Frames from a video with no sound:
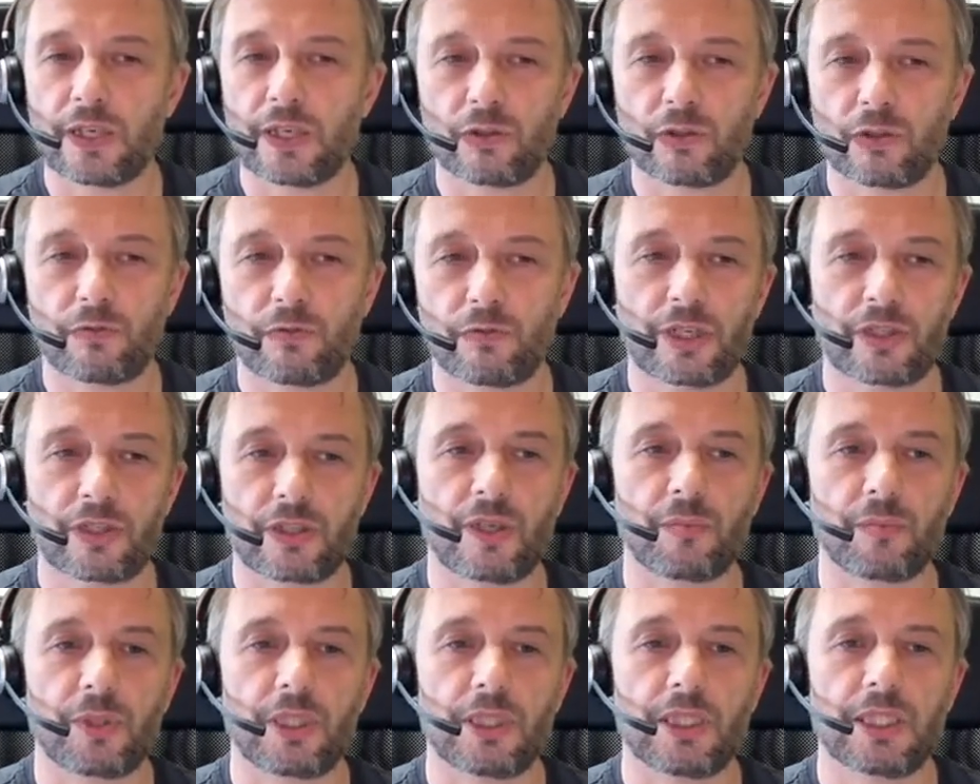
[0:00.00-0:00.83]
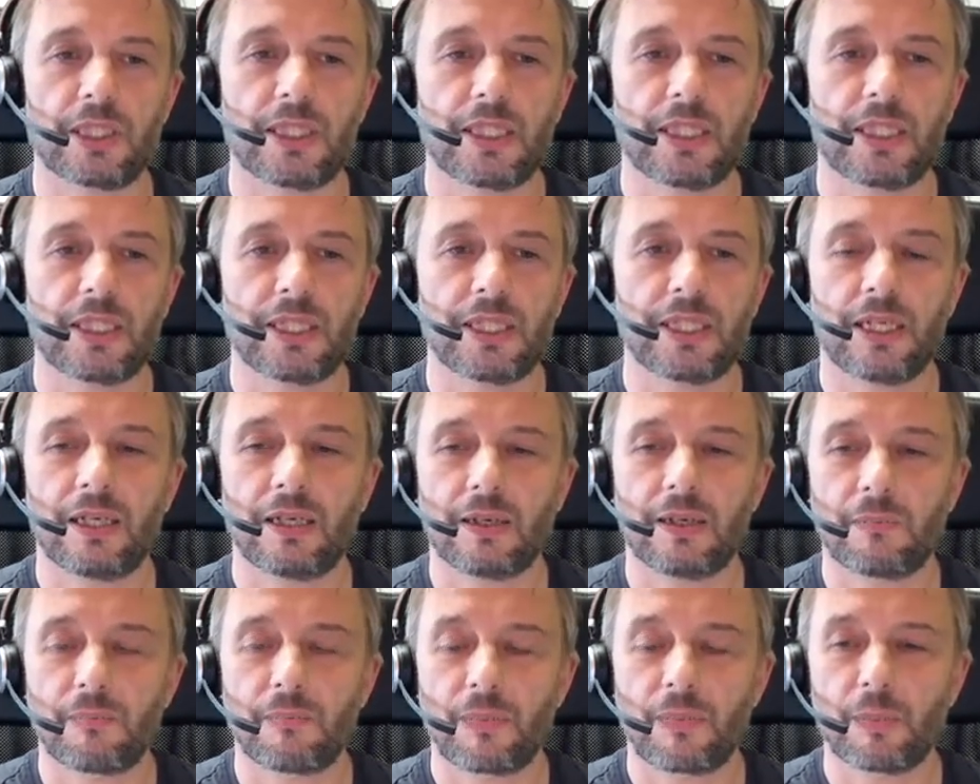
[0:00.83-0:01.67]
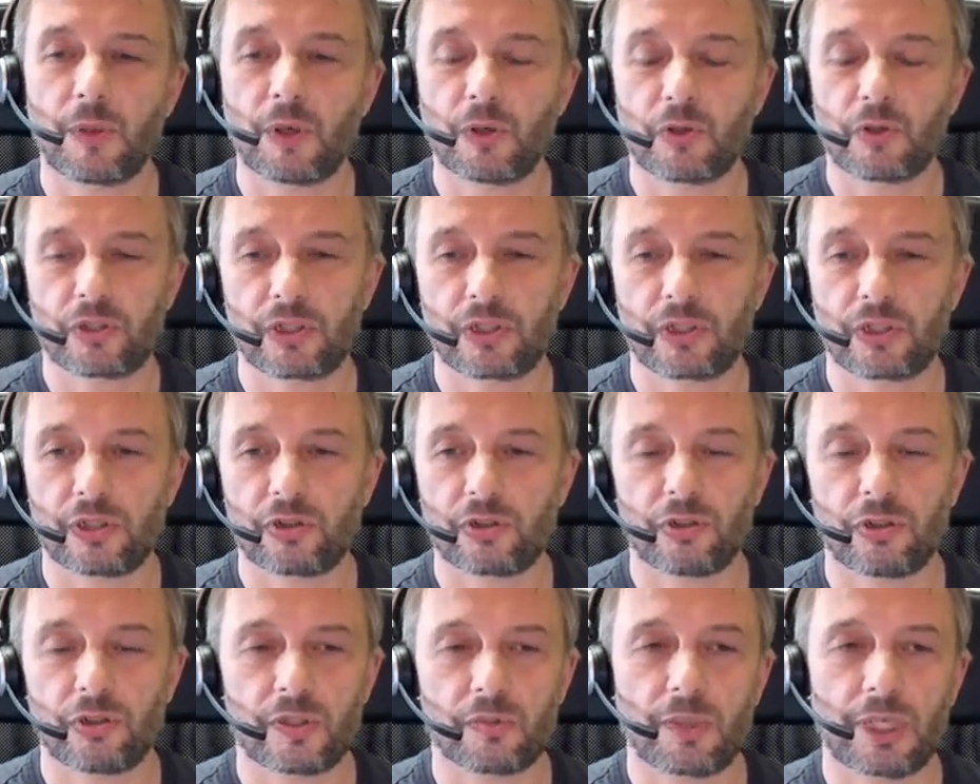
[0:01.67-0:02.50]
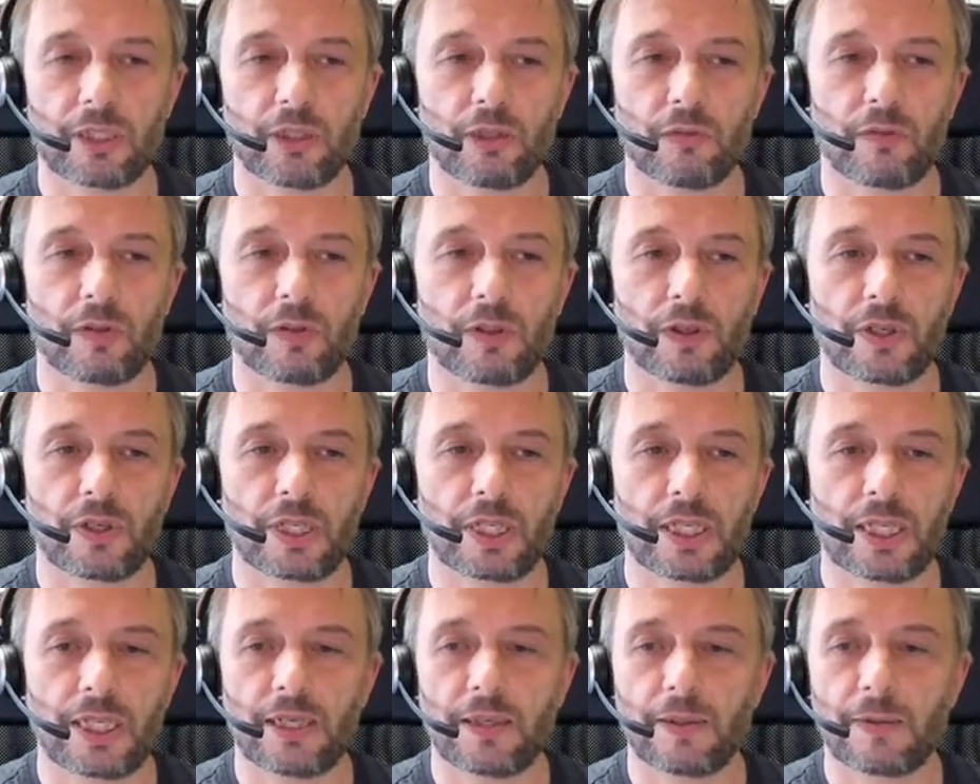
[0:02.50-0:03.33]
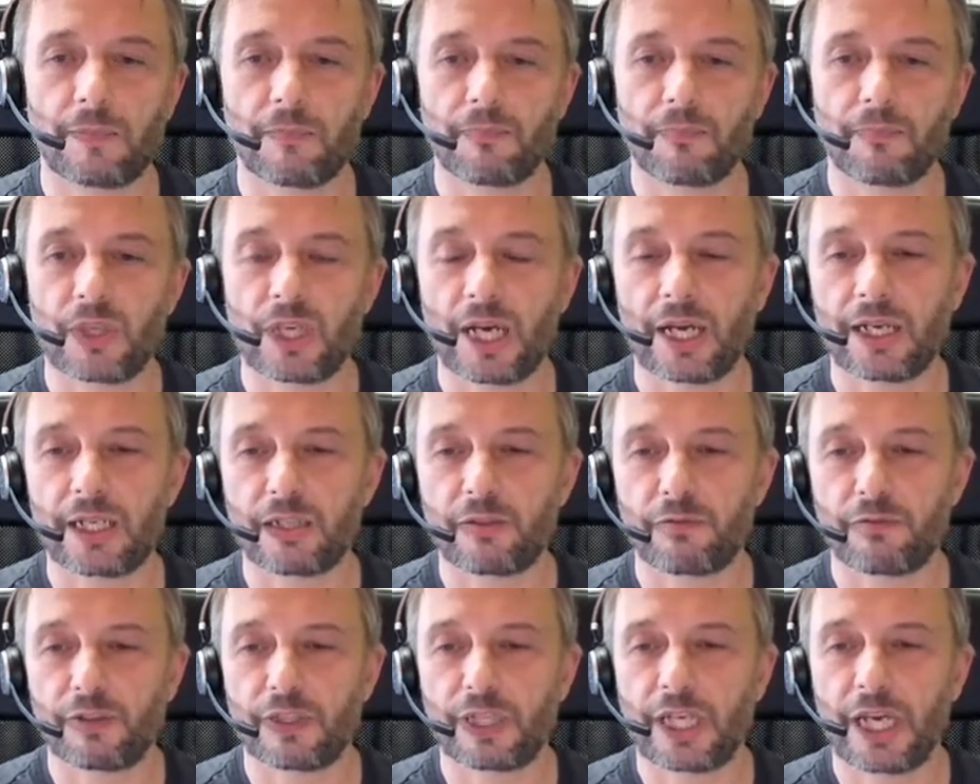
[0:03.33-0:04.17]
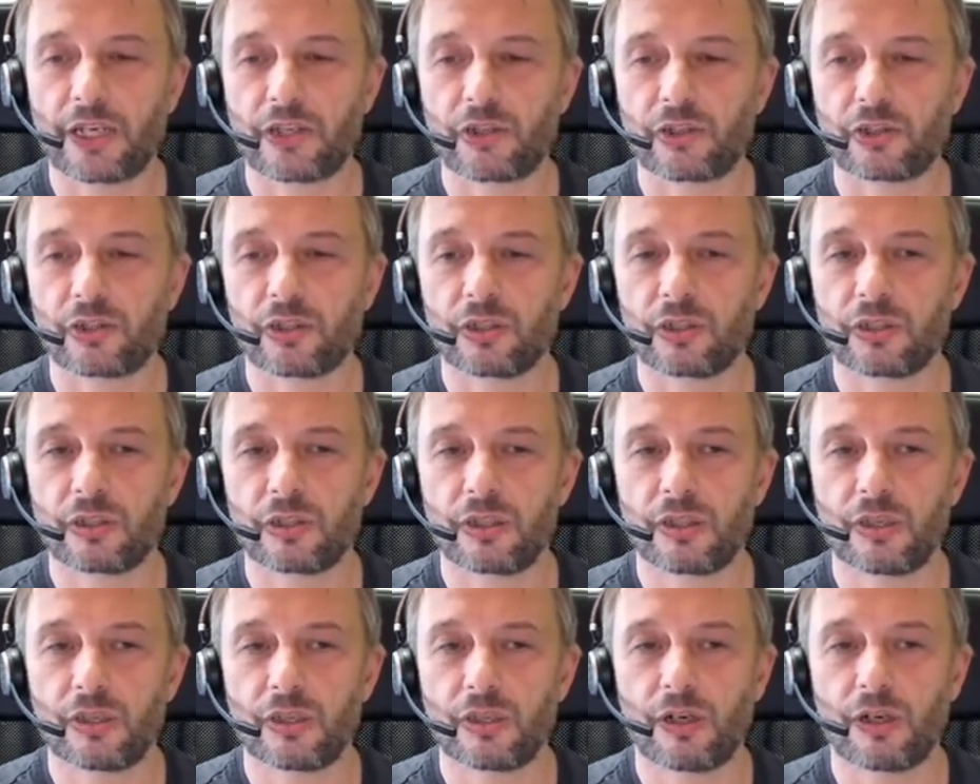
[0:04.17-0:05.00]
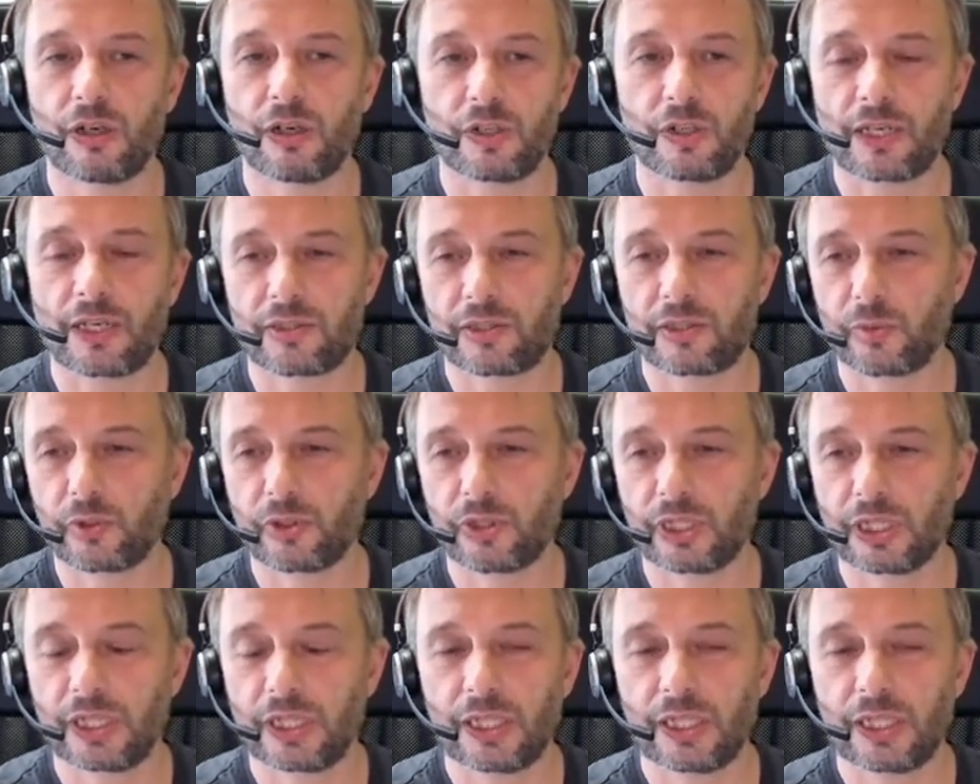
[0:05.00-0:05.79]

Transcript: So, for example, the Postal Service might offer the identification of a customer